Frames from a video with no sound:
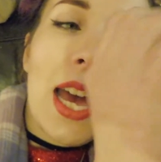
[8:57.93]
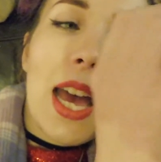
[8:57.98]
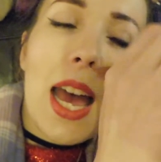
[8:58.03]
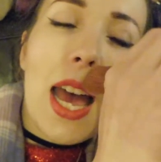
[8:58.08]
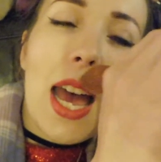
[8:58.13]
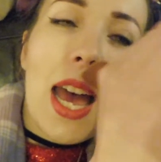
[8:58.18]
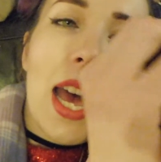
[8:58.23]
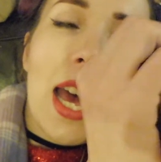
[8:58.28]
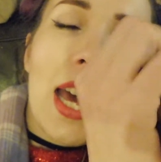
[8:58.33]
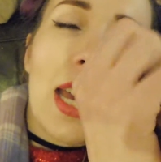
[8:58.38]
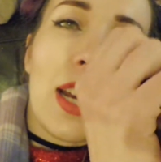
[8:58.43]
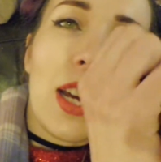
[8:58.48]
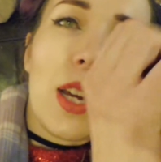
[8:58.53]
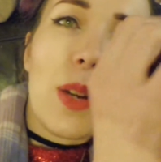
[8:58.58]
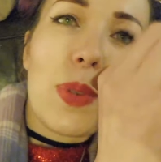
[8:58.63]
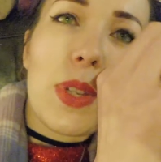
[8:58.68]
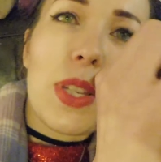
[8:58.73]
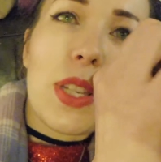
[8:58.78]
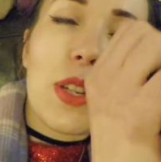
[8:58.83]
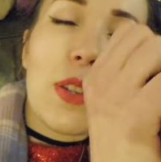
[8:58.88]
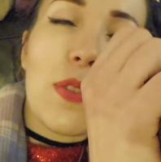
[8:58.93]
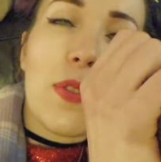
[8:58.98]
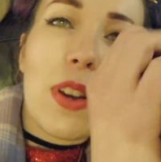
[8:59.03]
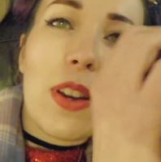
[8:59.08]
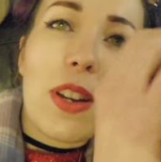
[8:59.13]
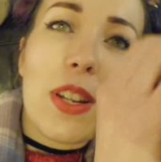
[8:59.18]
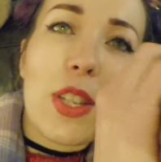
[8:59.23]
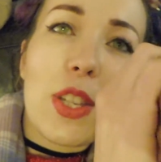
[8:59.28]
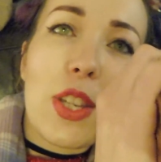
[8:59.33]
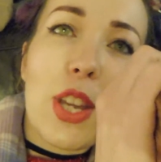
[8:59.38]
and I will see you
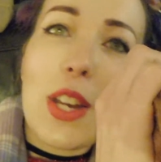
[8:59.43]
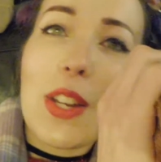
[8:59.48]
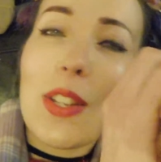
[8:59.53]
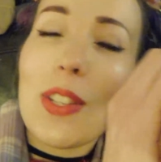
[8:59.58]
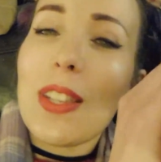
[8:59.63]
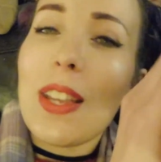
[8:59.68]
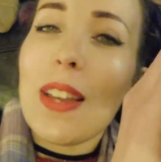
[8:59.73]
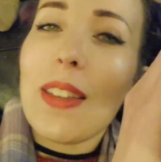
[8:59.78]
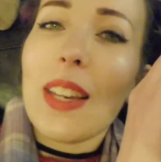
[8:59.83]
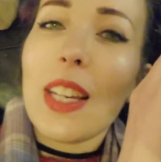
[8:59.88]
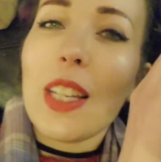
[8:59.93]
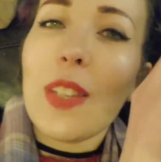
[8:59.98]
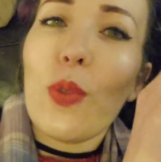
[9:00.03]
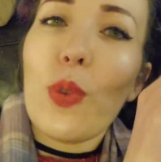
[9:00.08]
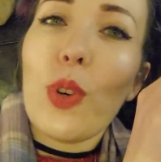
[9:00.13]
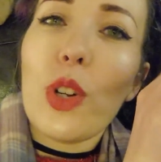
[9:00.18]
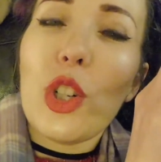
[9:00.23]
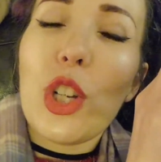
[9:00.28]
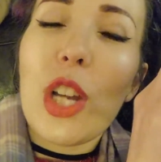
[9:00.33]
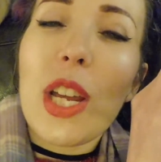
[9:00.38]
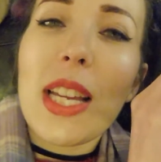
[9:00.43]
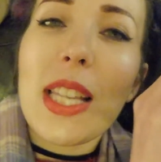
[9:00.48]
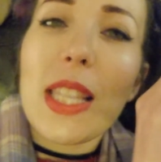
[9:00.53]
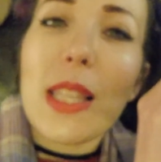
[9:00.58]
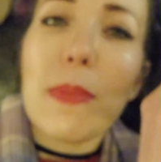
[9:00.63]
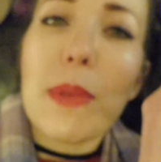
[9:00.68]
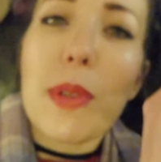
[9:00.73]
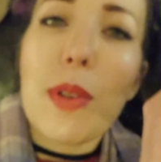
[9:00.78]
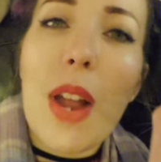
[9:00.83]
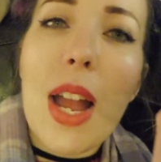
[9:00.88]
very soon. So thanks for watching,
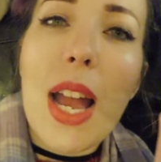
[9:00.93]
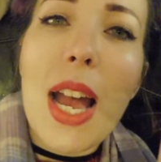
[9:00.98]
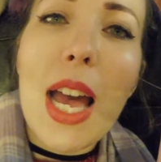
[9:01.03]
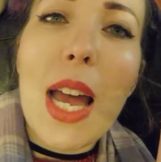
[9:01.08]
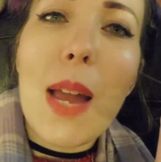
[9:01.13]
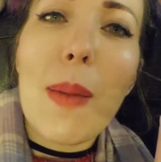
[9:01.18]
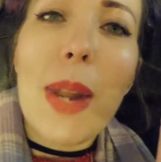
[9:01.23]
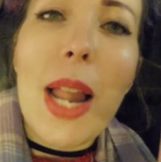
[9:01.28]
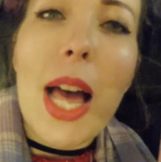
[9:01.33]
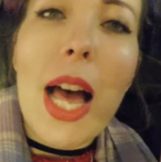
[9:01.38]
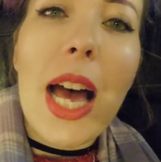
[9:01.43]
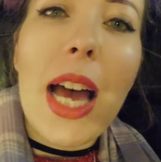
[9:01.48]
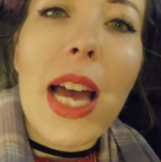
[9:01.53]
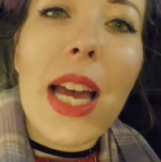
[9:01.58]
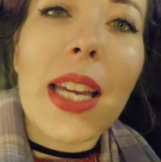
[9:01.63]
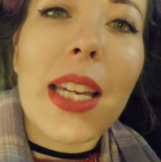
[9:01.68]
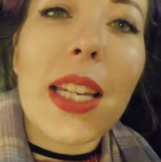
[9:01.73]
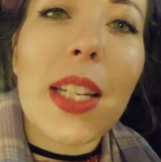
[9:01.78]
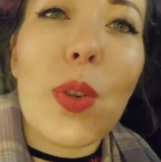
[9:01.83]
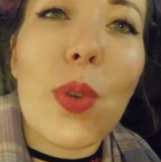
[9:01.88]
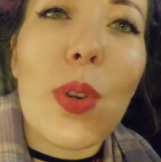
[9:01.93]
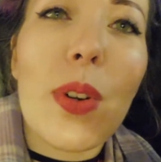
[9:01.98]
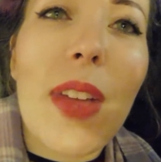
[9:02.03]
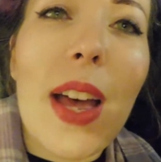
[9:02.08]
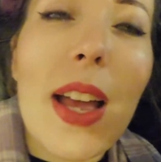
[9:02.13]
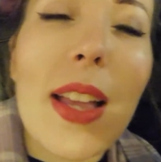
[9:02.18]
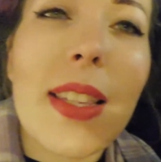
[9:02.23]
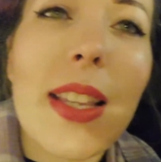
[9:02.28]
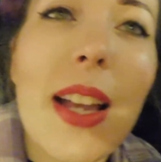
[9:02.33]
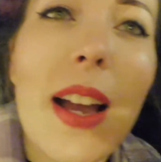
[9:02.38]
subscribe, like and all of
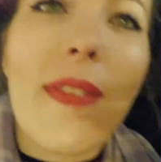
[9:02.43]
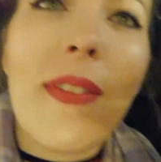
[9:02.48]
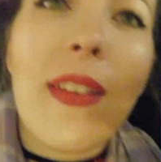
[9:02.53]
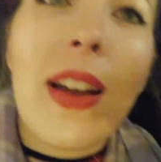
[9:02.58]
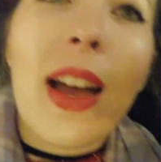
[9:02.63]
that stuff